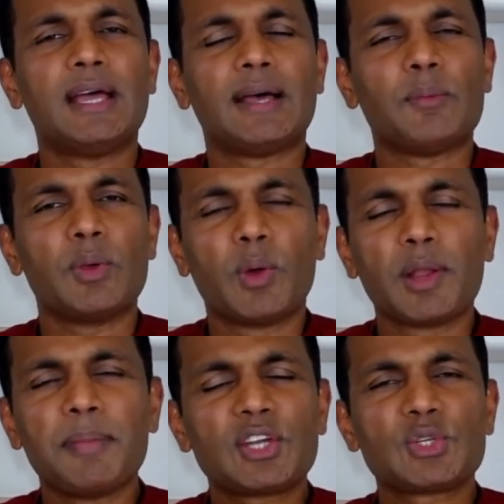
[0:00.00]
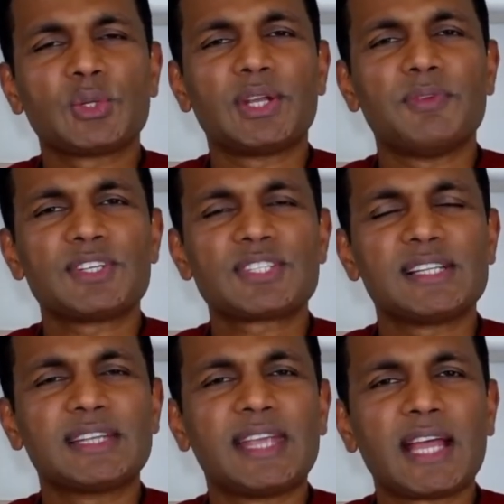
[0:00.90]
we want to make sure that we are
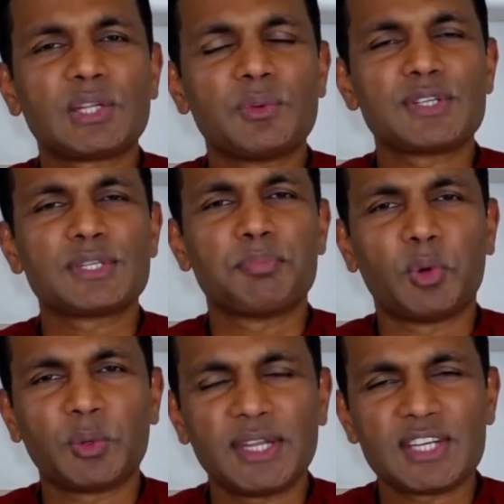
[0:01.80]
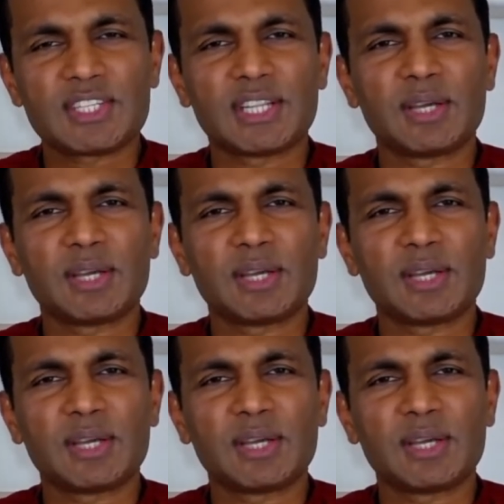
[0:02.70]
still gathering, we are supporting each other.